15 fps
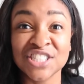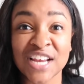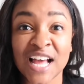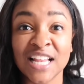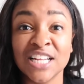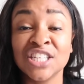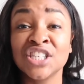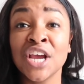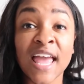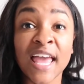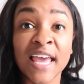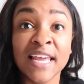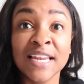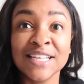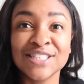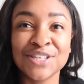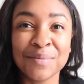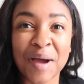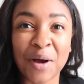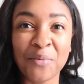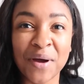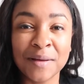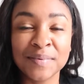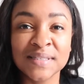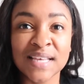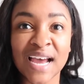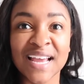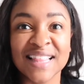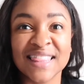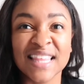challenge, head to my website.